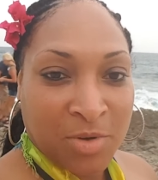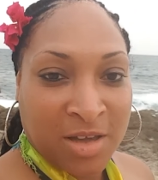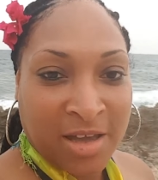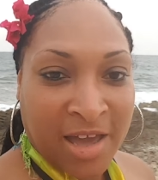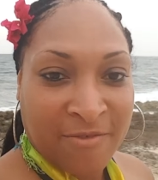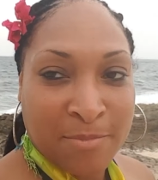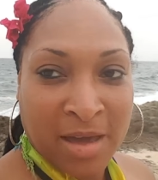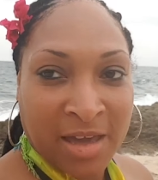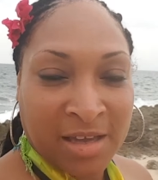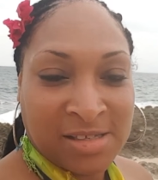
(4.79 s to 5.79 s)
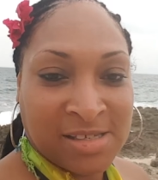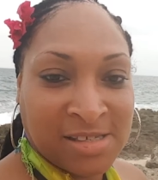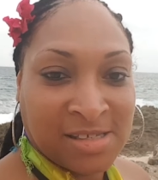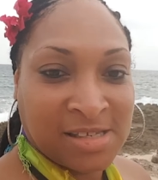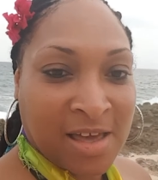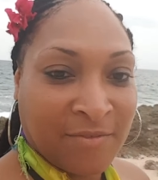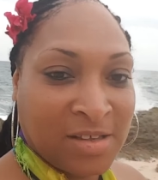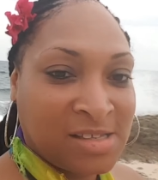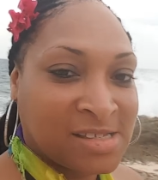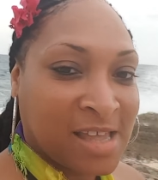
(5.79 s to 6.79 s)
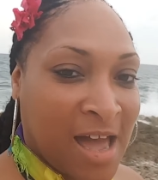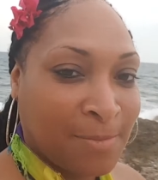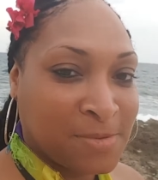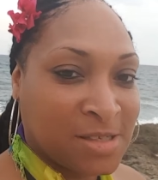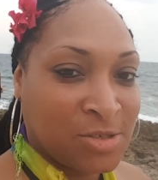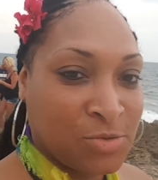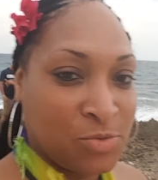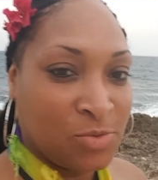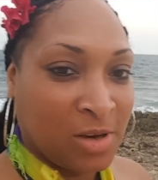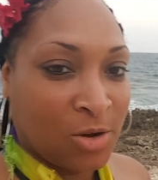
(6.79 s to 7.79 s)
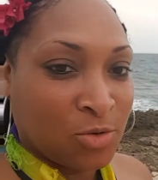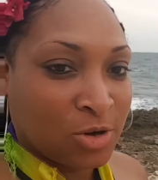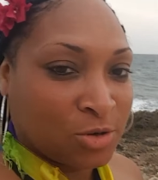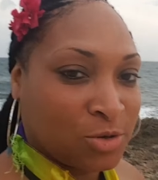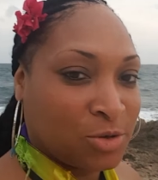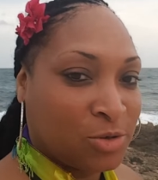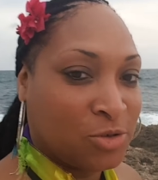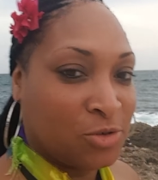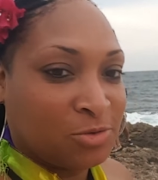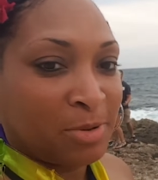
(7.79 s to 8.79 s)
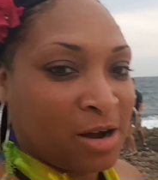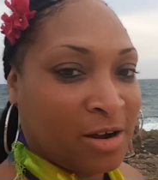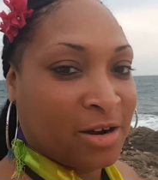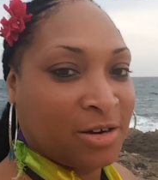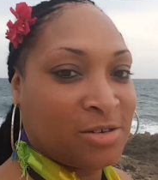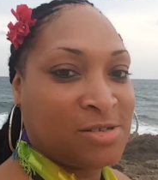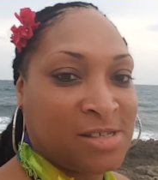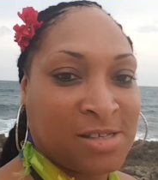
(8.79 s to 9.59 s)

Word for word: We have made seven stops to local bars.